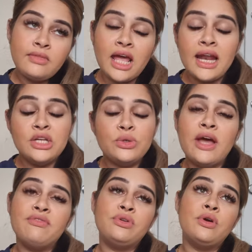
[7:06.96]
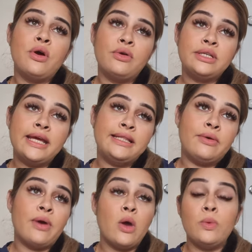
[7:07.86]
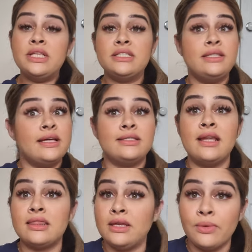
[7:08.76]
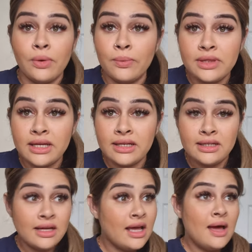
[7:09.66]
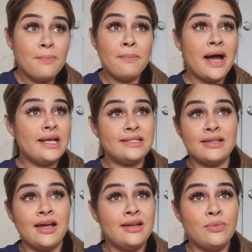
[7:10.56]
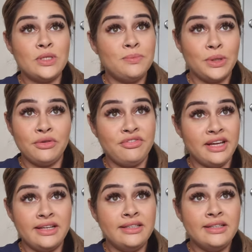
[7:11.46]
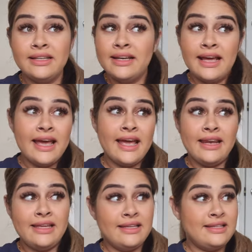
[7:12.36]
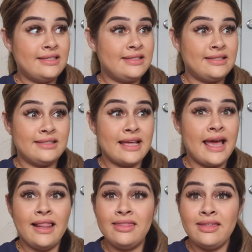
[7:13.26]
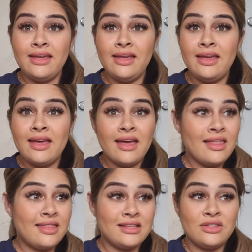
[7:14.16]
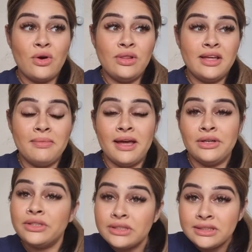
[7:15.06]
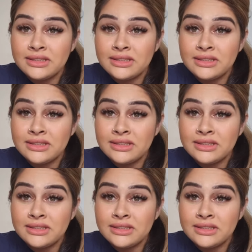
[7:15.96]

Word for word: and I do have to go take that route, which there's nothing wrong with it. My son was bottle fed and he's healthy and that's all that matters